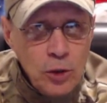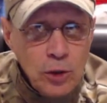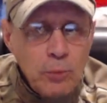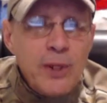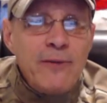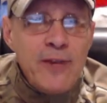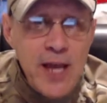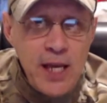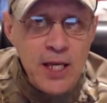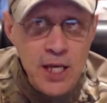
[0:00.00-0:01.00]
used a little bit
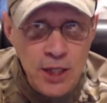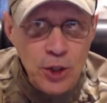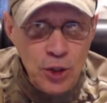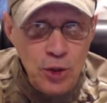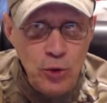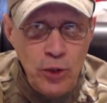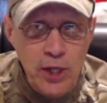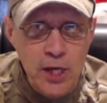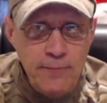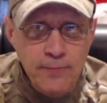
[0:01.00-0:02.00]
of Yankee
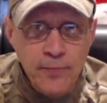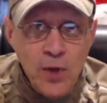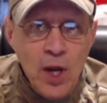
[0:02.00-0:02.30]
ingenuity